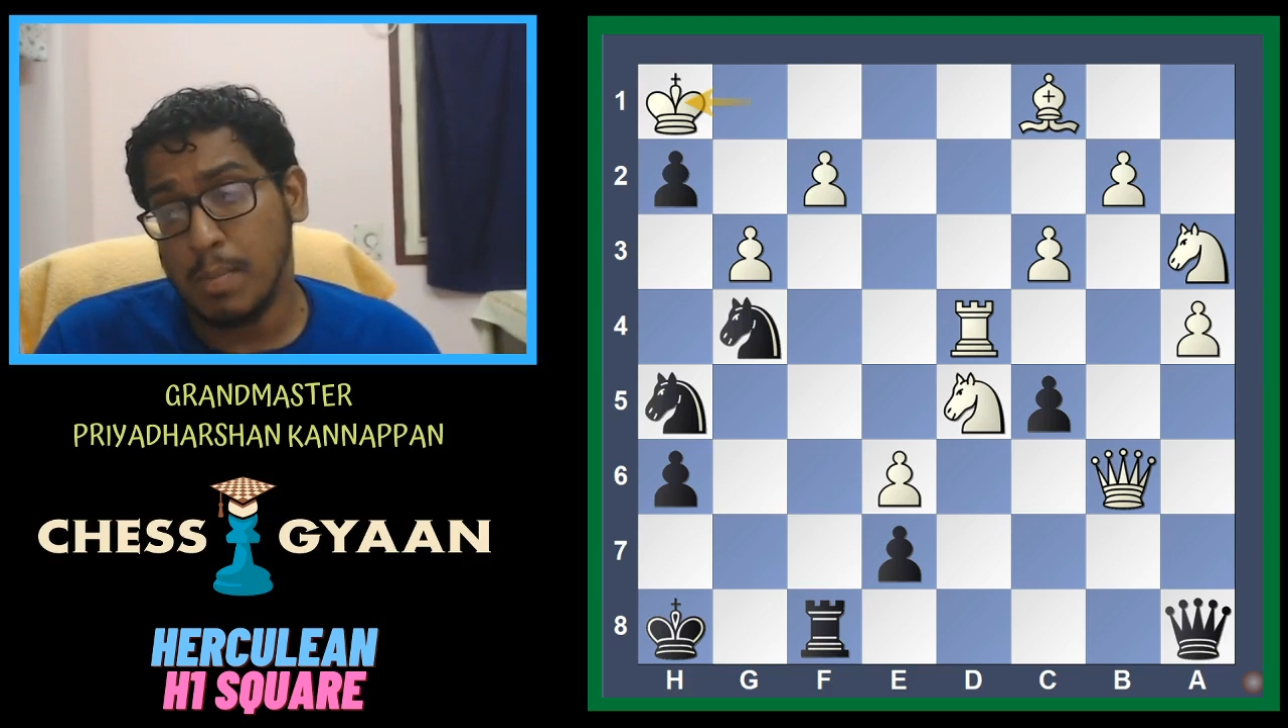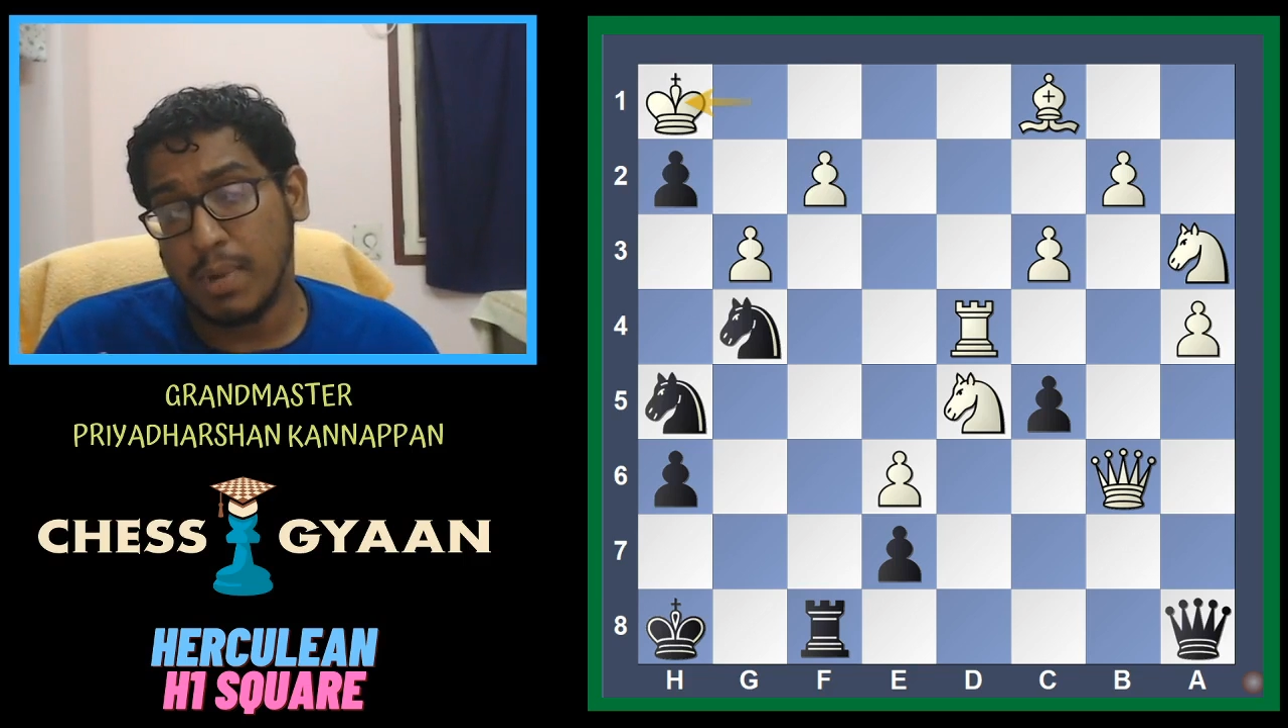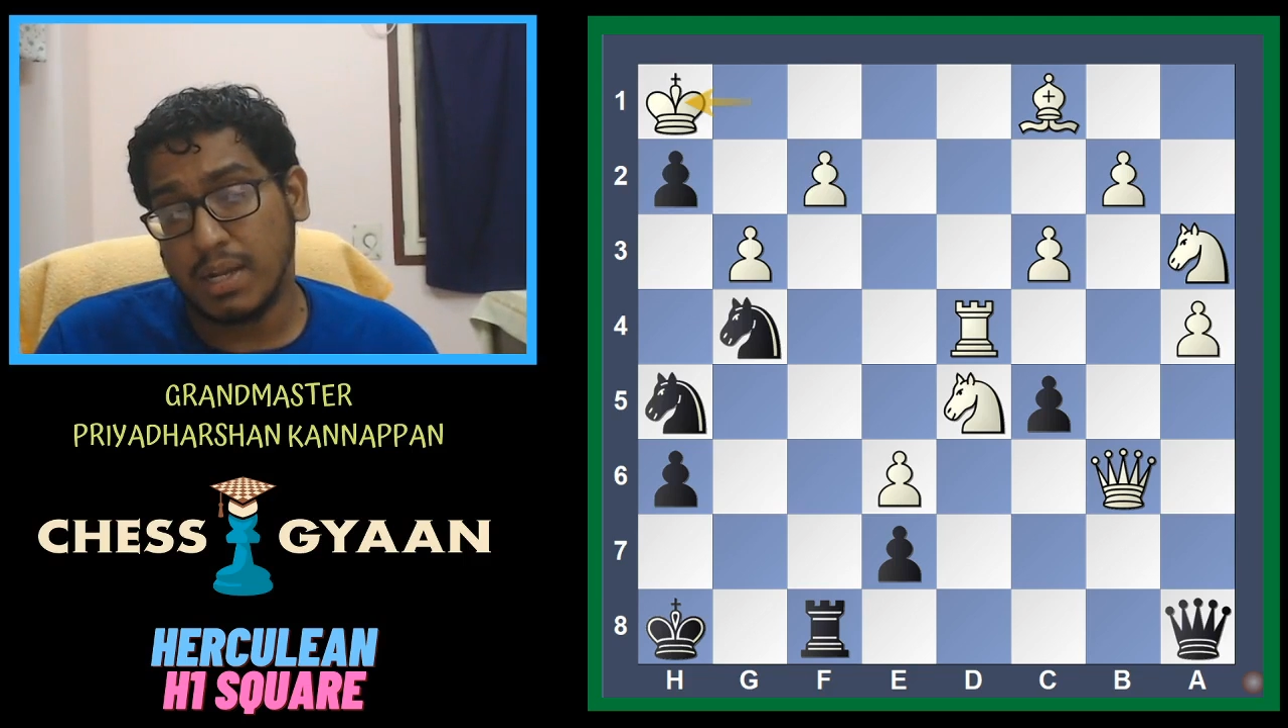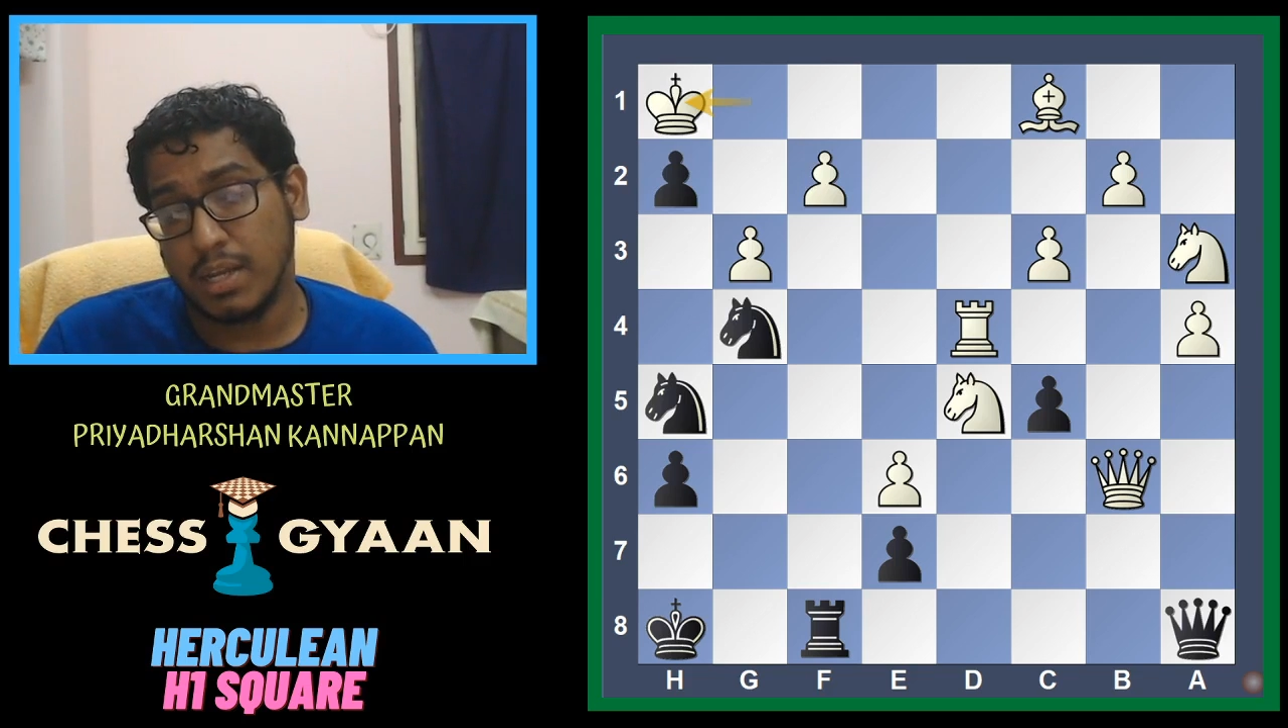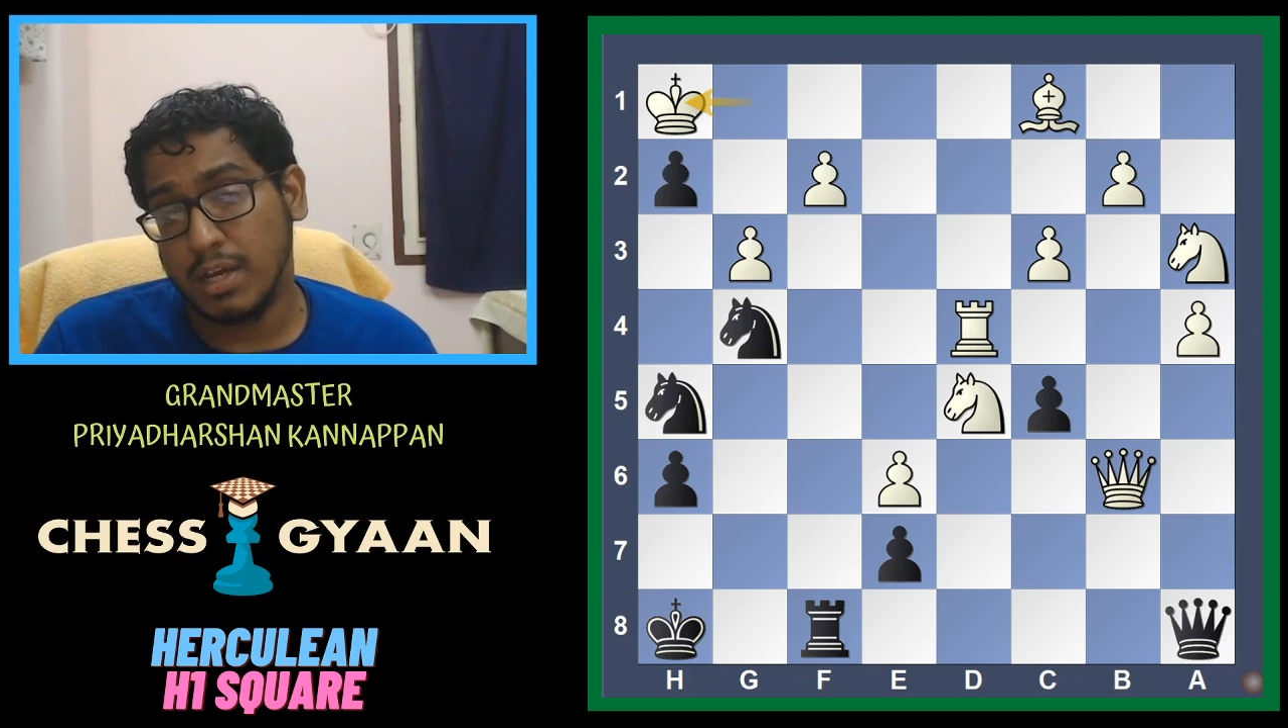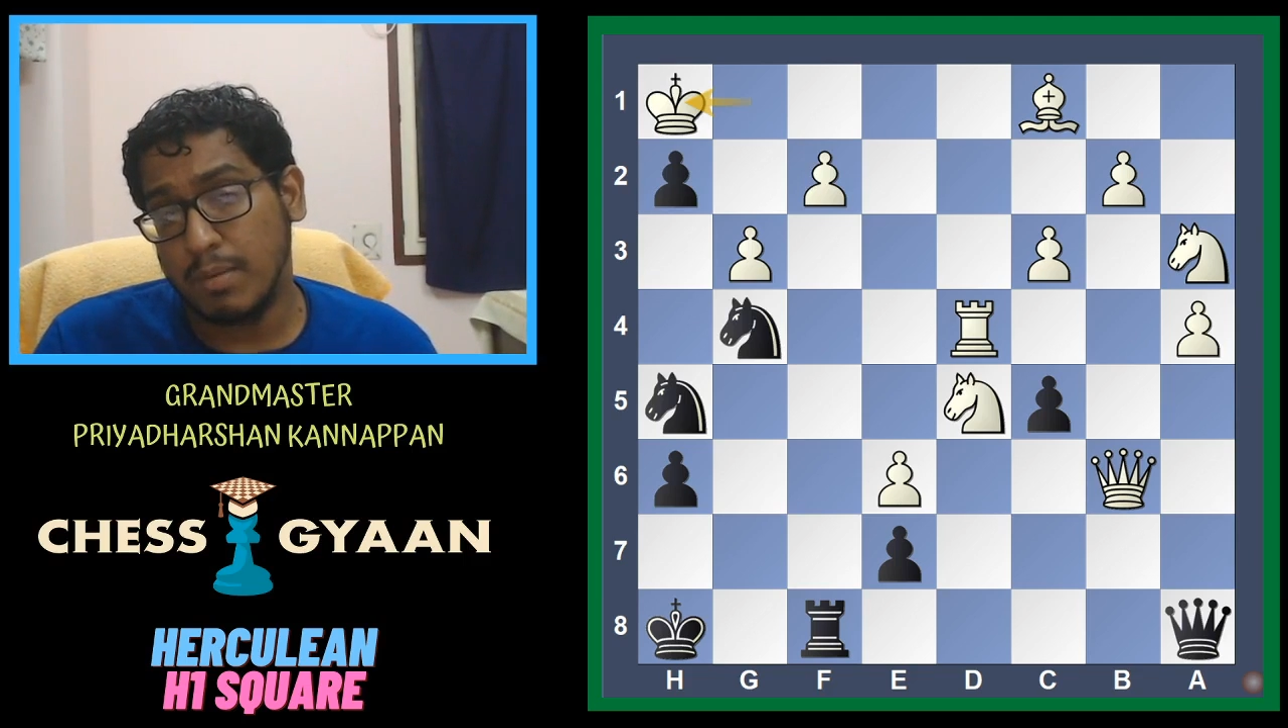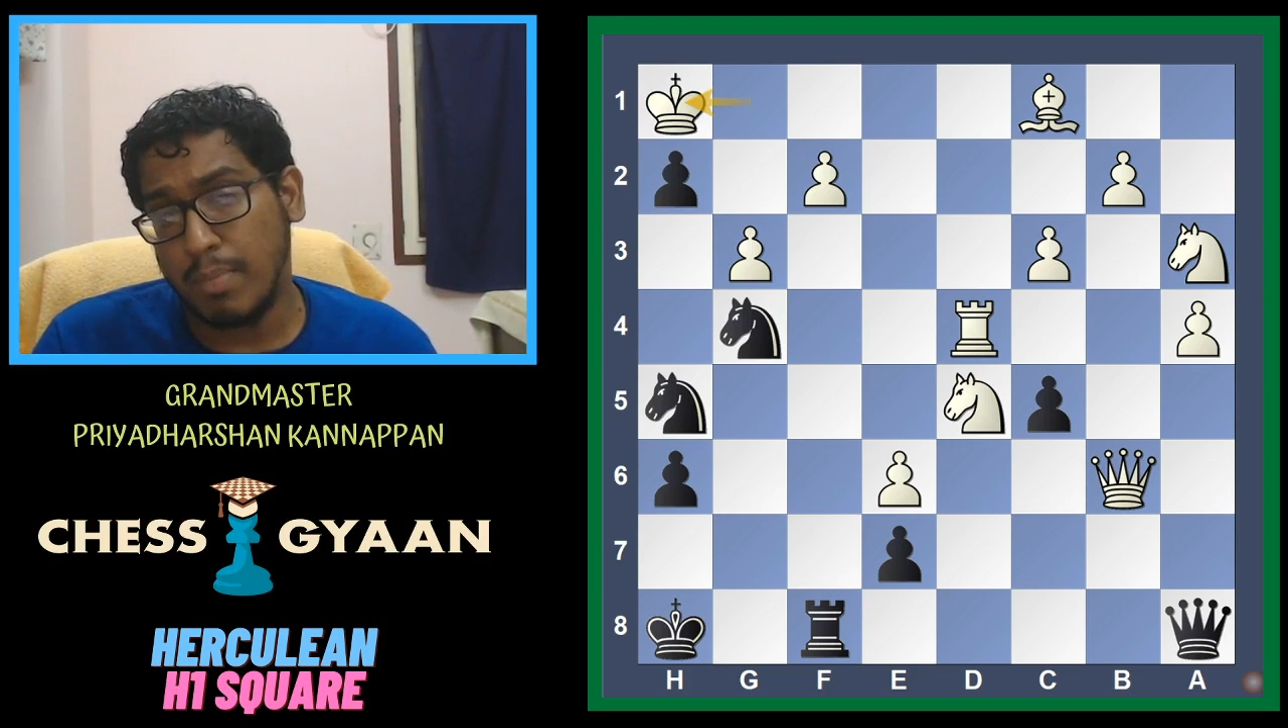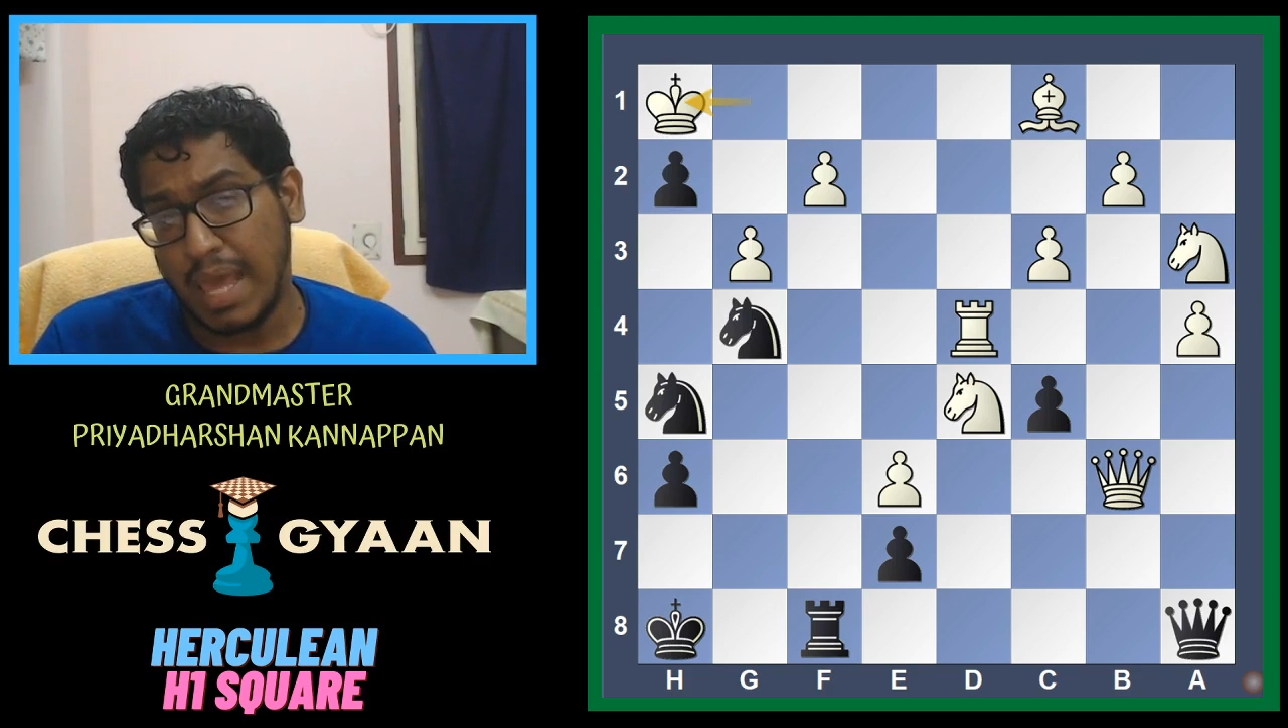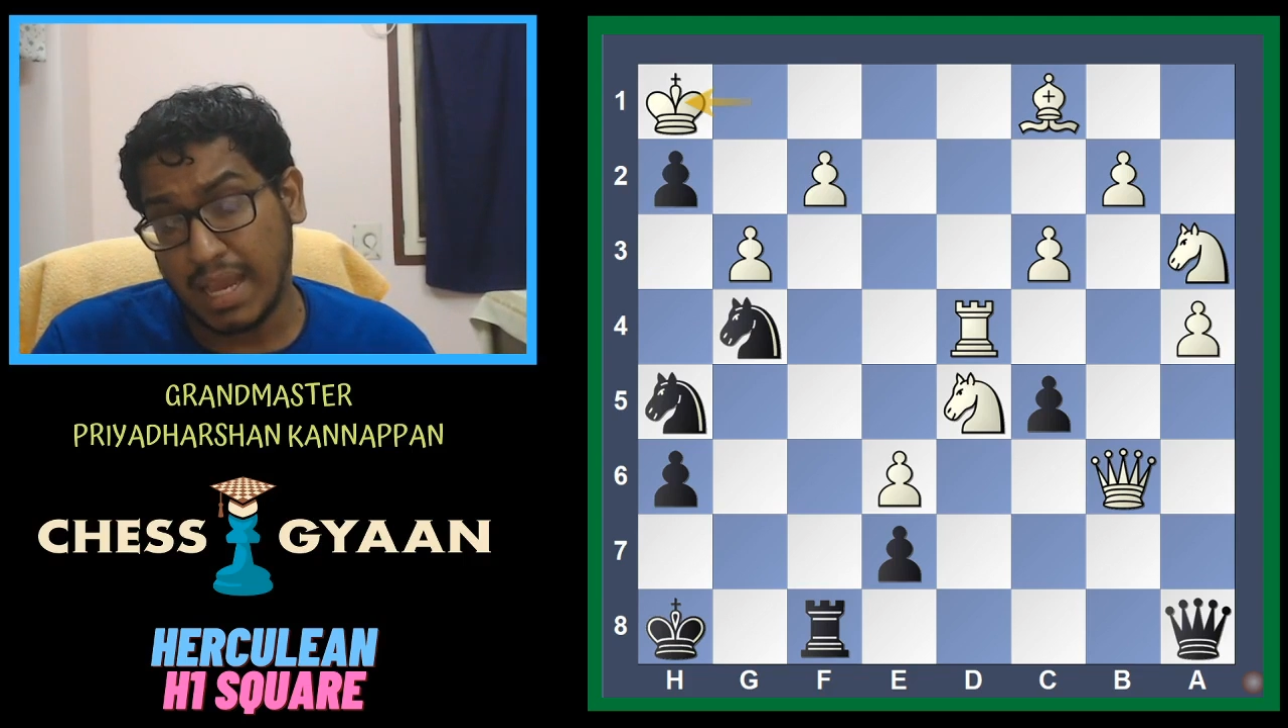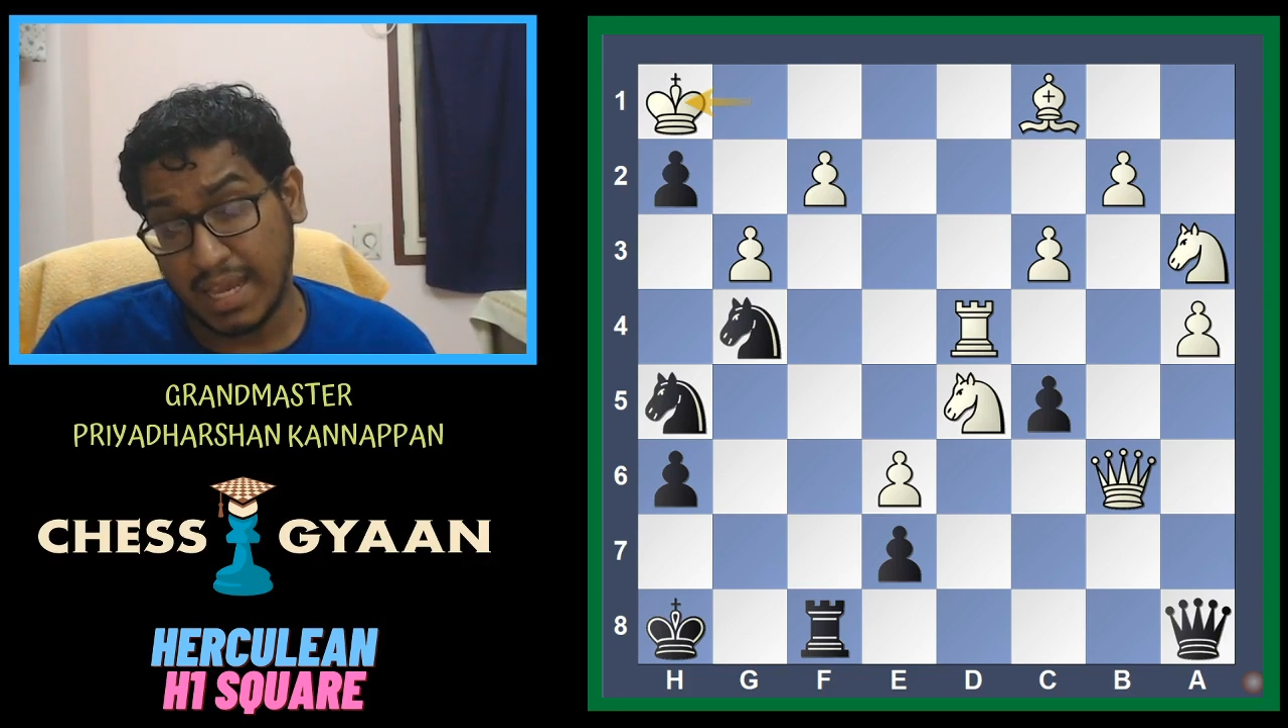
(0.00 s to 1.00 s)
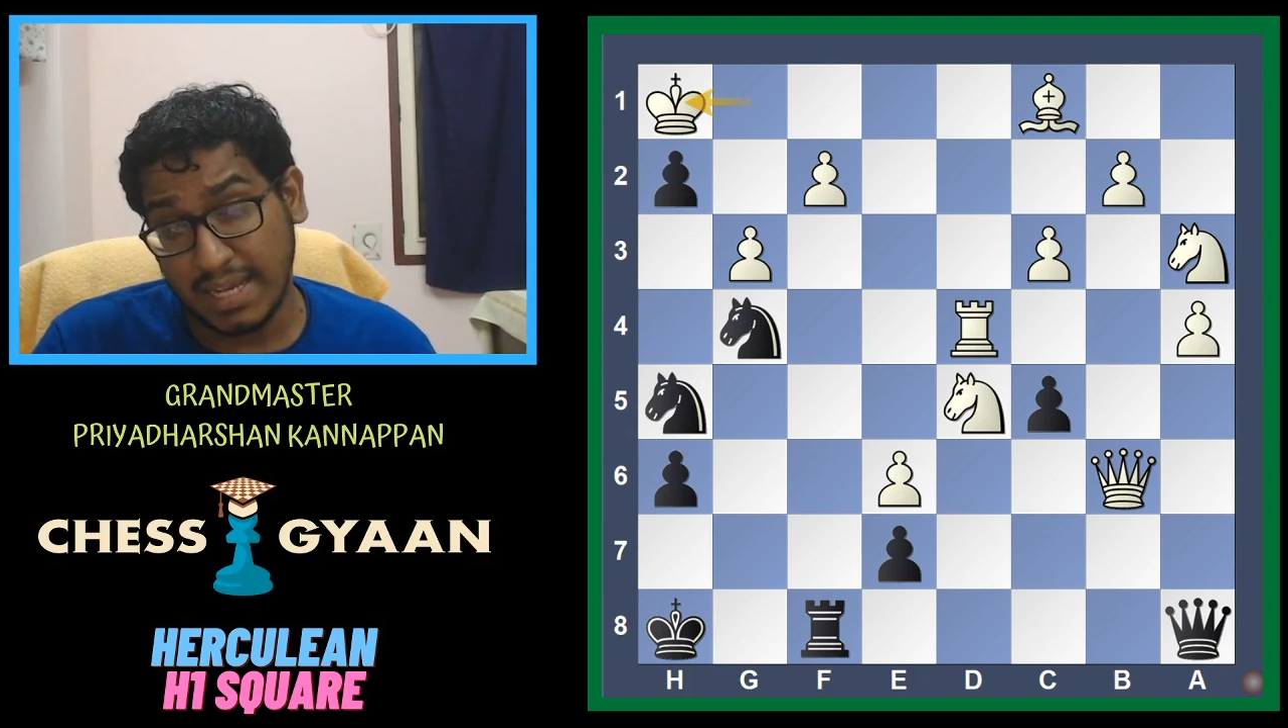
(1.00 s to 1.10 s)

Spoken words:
but here black